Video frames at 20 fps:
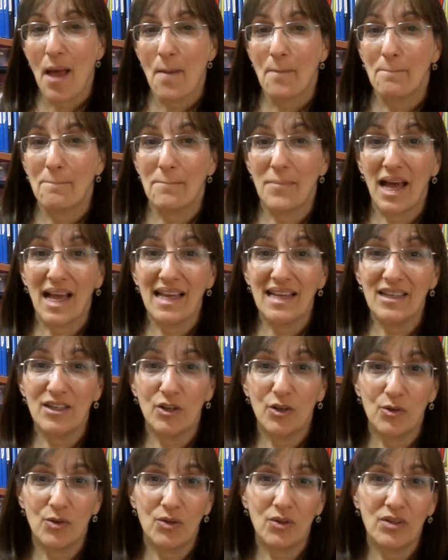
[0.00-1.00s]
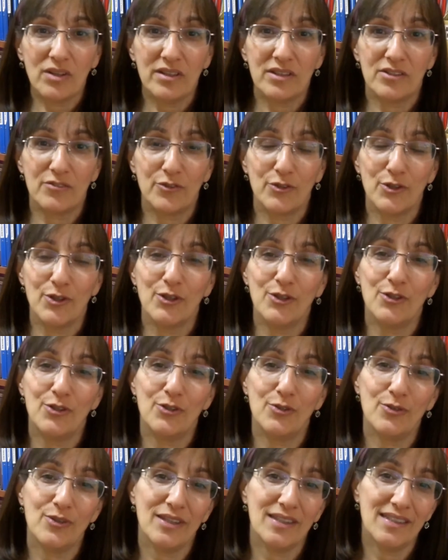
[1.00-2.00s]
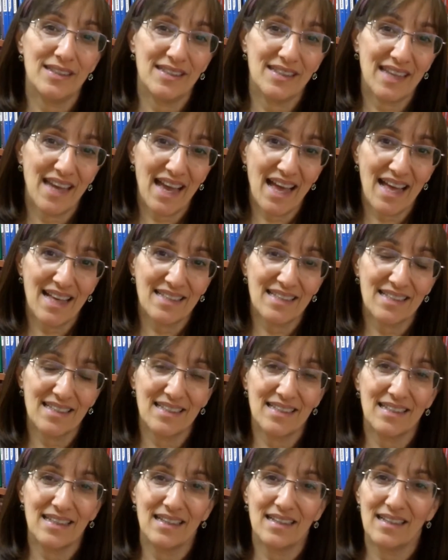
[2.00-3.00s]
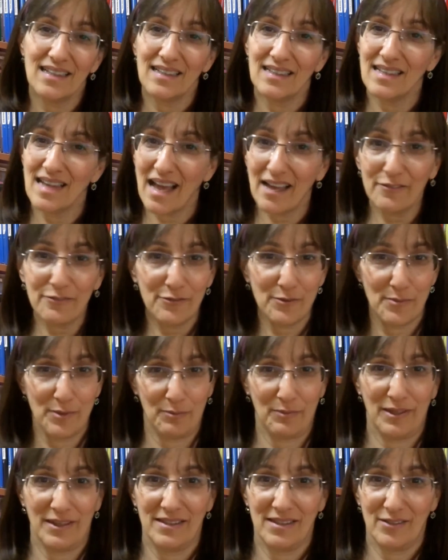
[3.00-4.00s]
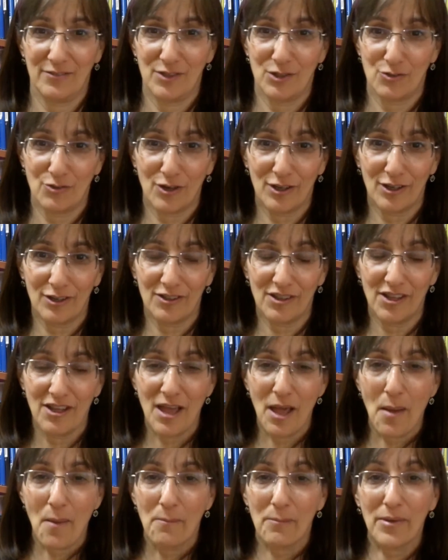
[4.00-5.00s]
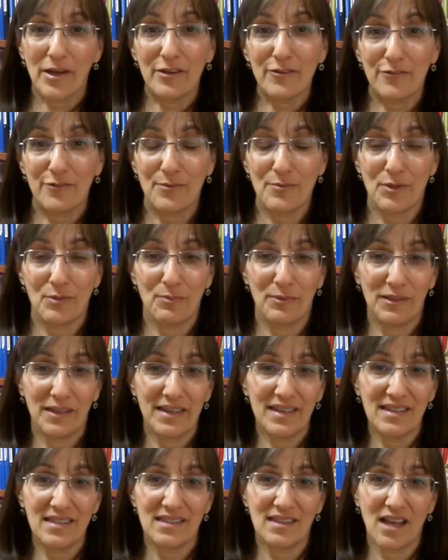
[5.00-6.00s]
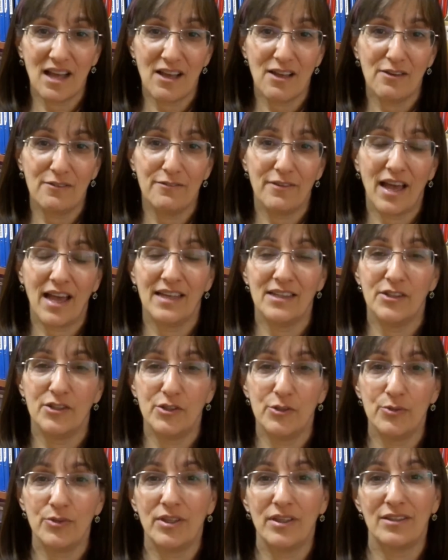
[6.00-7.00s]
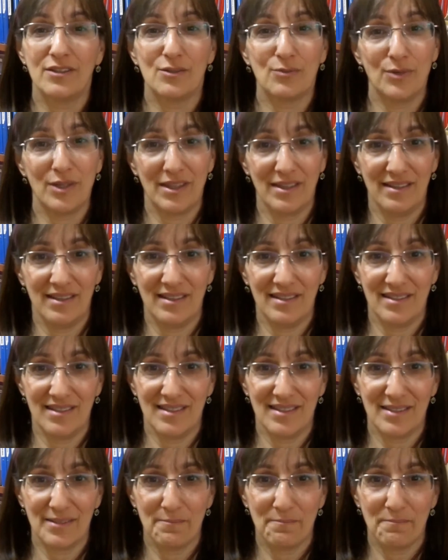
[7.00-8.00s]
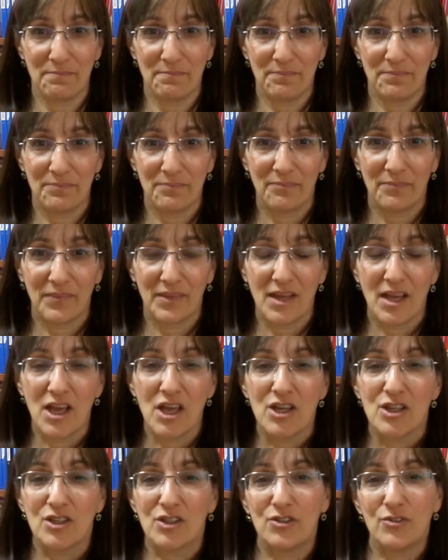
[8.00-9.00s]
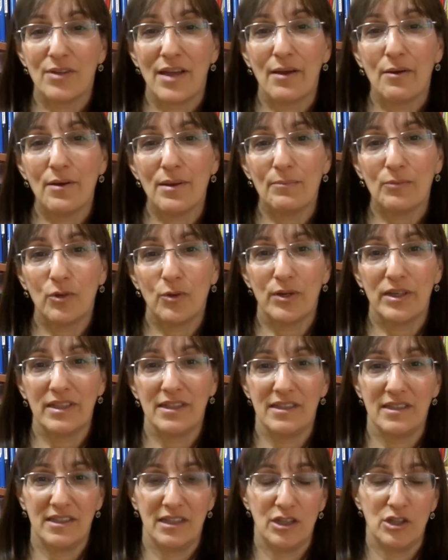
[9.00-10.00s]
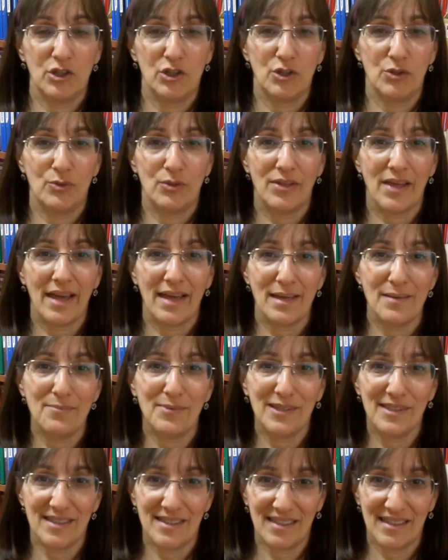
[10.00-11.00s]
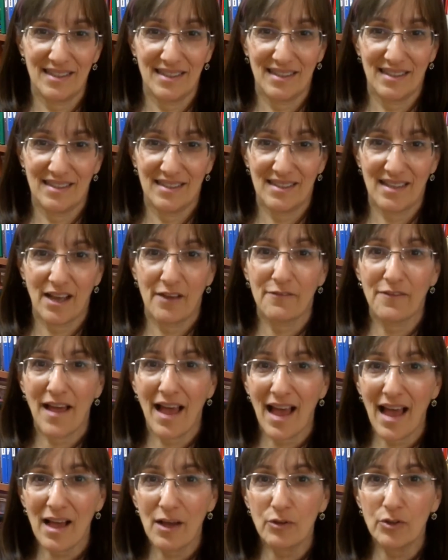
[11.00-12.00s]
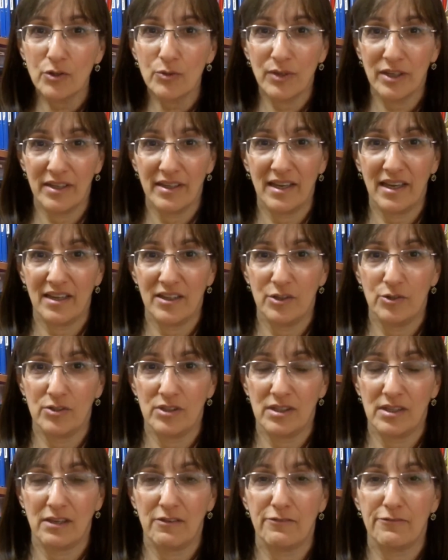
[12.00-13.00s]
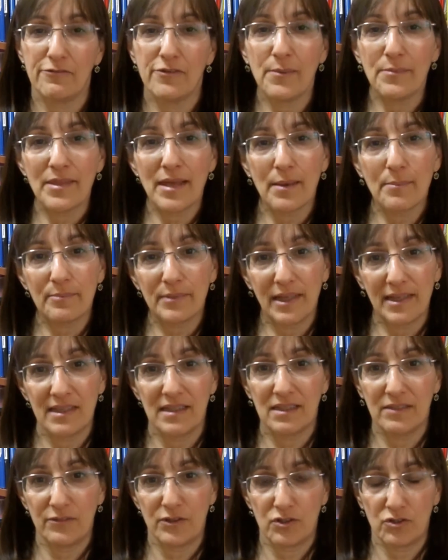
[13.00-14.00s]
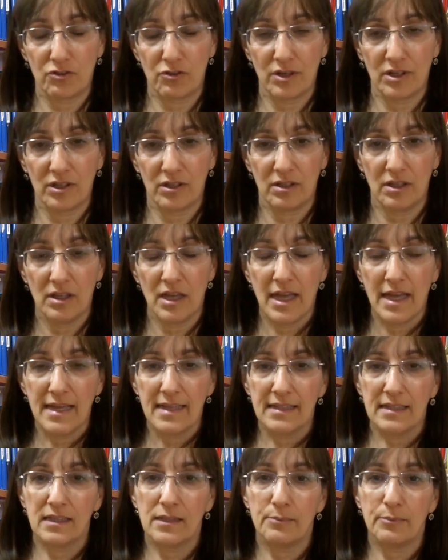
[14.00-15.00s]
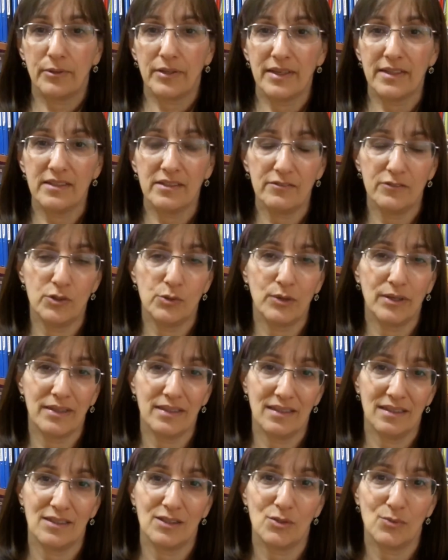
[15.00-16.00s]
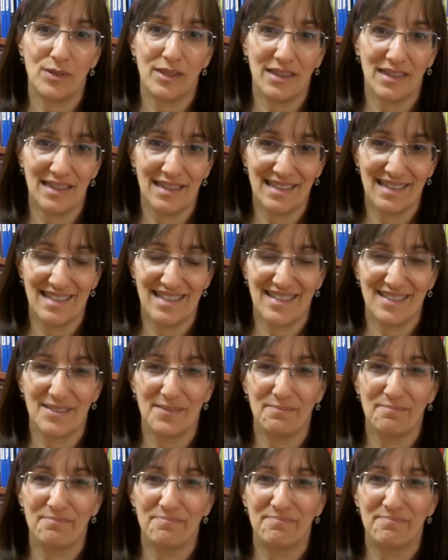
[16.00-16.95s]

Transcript: my goal is for you to do these tasks not from the place of struggle, but from the place of I do things with ease. So now I'm going to teach you the ABCs of how you can get yourself from that place of struggle to the place of doing things with ease.